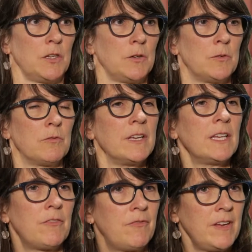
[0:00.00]
You
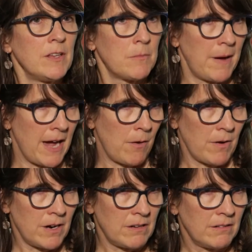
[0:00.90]
really feel
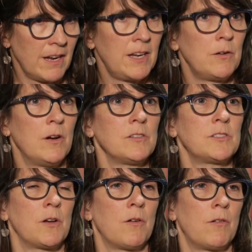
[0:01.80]
empowered, and you
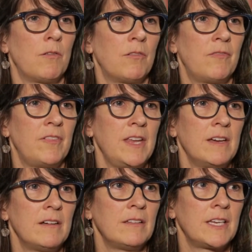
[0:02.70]
also
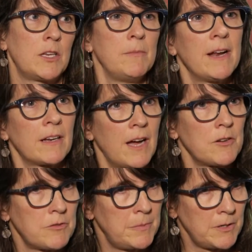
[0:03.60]
feel like you made a
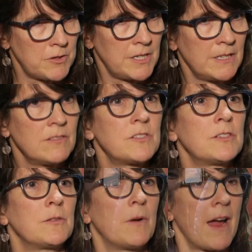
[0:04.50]
contribution
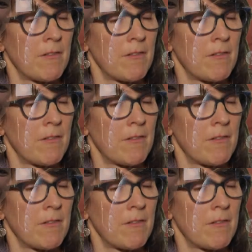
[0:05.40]
to